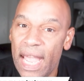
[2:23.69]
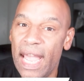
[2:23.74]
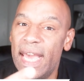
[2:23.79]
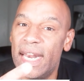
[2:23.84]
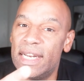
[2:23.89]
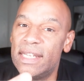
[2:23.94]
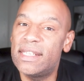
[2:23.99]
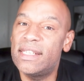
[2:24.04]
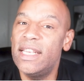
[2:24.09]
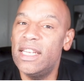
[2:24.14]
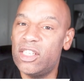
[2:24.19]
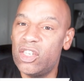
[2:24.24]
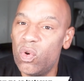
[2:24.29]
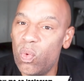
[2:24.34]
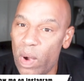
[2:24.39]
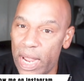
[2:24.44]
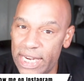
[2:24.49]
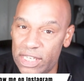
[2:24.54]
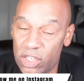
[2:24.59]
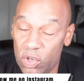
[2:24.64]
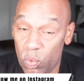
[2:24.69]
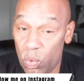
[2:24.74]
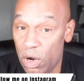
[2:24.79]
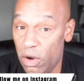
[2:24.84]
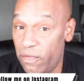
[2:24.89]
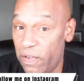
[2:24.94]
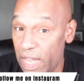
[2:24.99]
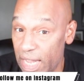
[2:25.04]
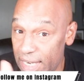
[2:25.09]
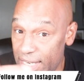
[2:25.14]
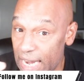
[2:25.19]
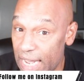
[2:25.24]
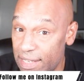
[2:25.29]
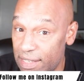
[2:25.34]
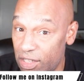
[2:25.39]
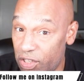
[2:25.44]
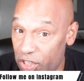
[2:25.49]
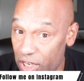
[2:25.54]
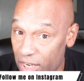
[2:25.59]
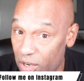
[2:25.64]
in a situation where if he
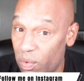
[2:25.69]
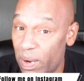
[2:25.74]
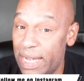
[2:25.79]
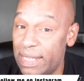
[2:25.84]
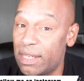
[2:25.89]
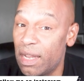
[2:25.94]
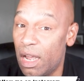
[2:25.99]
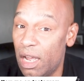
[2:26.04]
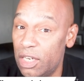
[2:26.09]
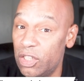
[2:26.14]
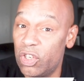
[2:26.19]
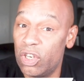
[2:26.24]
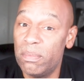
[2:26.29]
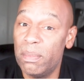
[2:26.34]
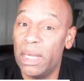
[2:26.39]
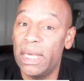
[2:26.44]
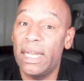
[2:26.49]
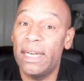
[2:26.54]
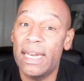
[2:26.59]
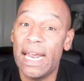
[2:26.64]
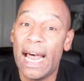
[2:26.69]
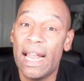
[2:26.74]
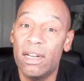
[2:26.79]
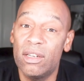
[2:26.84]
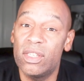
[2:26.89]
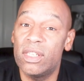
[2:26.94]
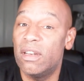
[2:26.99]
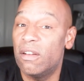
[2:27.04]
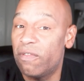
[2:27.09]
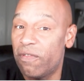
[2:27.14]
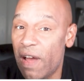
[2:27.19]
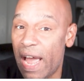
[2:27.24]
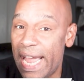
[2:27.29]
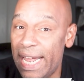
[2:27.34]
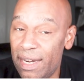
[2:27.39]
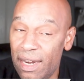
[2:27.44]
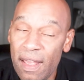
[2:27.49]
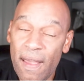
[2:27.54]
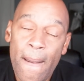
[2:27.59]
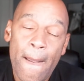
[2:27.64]
does generates $100 million in a
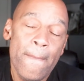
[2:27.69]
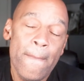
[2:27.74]
fight,